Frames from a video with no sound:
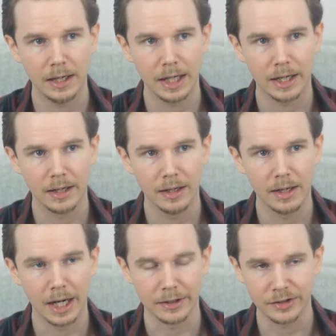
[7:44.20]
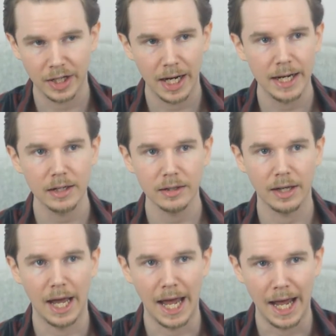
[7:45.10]
a child
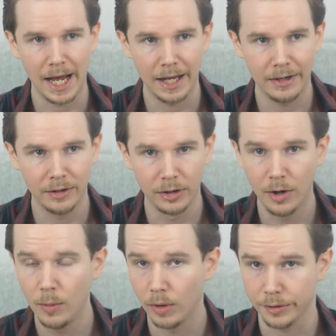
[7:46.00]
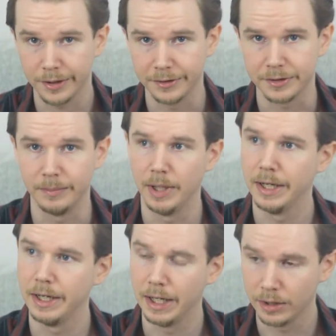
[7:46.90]
had no autism
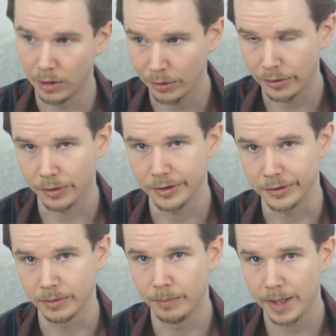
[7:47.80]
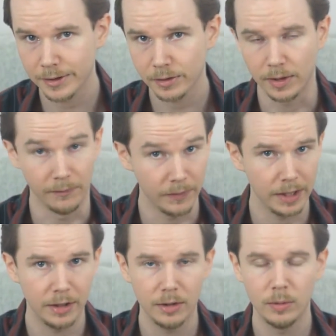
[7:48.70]
and then got autism based on a
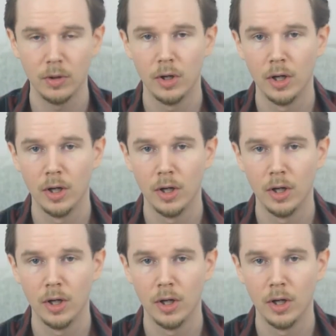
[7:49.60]
video